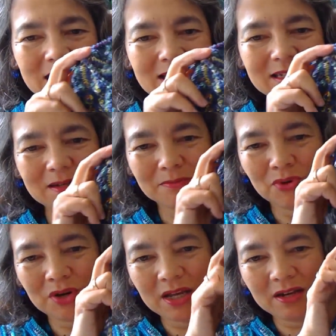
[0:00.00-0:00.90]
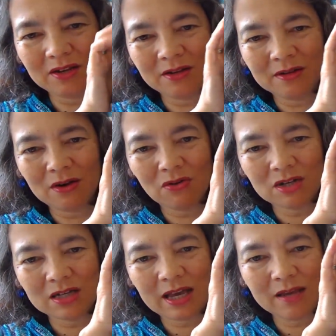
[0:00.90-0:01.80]
I didn't put in a
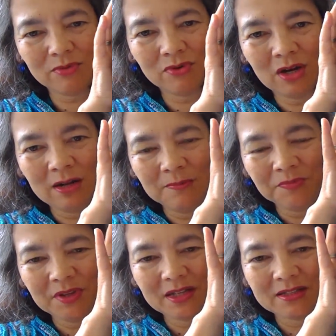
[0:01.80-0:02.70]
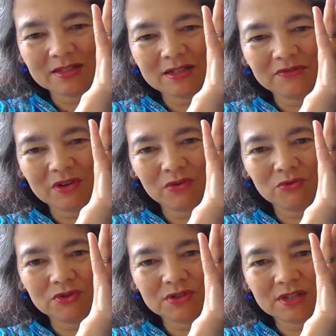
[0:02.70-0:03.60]
longer cable, it's
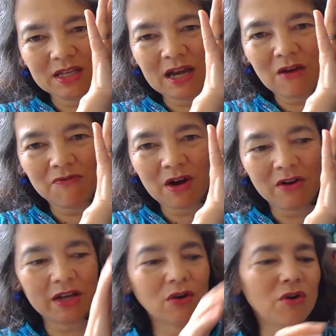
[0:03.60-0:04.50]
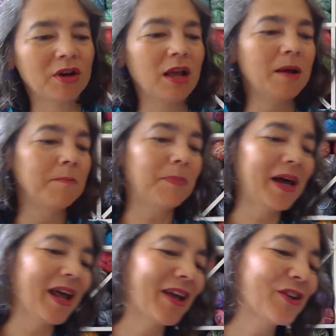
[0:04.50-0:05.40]
difficult to see how far I got.
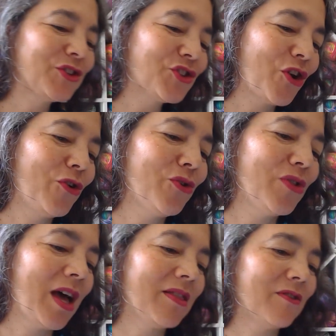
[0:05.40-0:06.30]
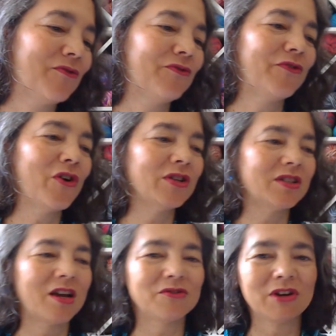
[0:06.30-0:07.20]
But I can show you that the
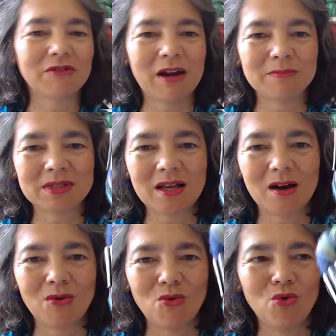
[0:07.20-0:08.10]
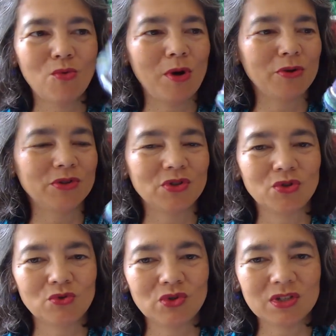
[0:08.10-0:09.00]
first 100 grams are almost
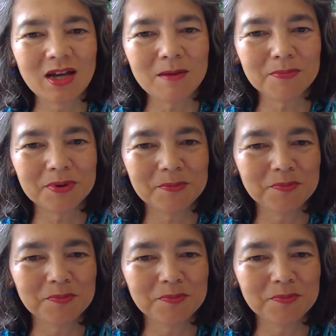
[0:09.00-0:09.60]
used up.